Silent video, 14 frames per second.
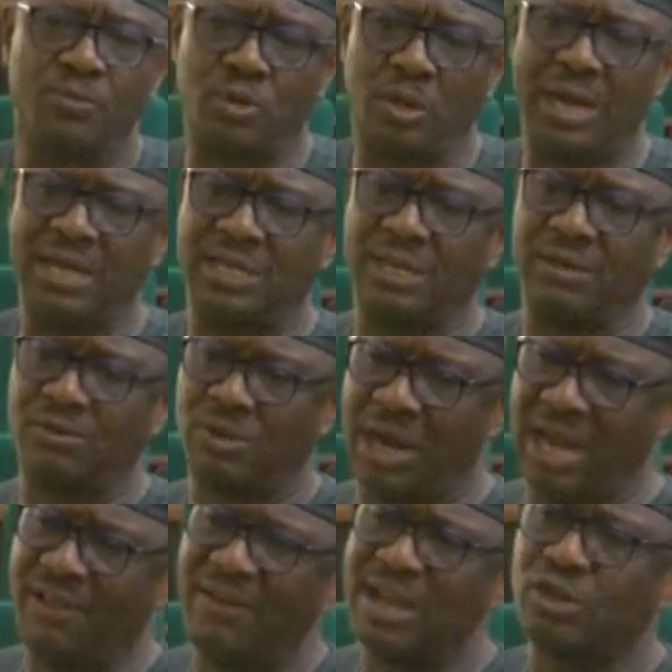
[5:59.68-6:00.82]
so that the
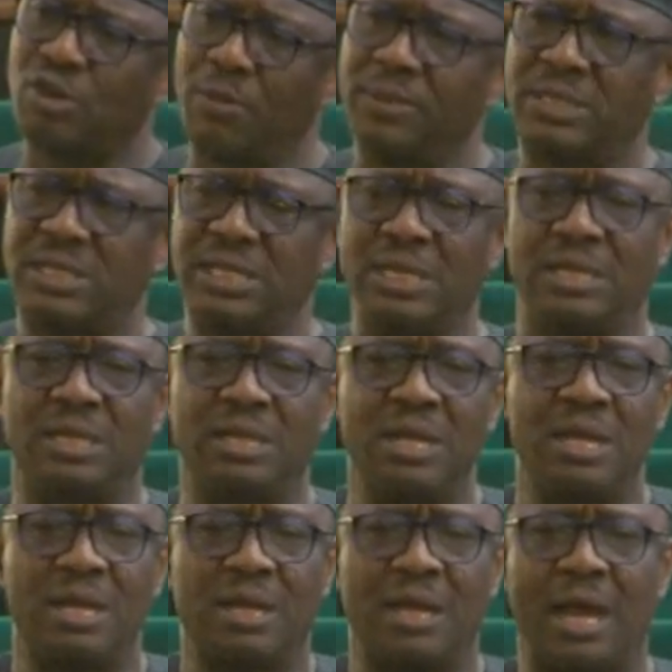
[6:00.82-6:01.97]
relevant committee
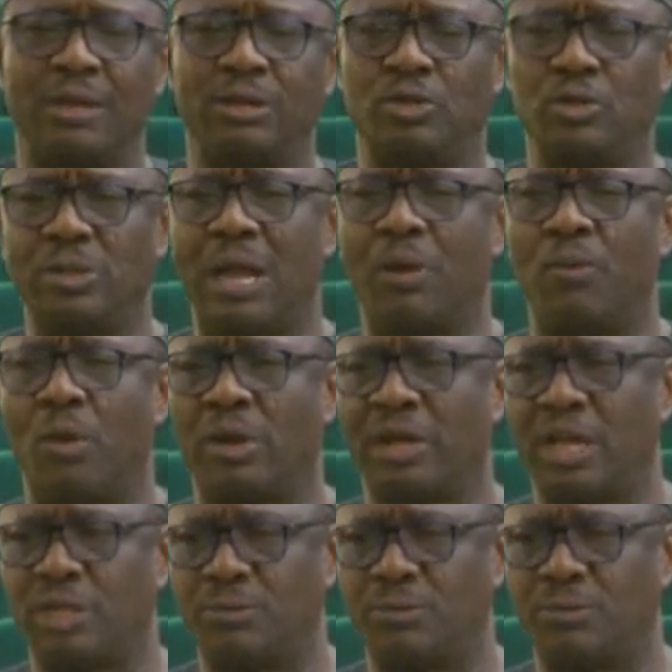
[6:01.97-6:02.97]
can do their work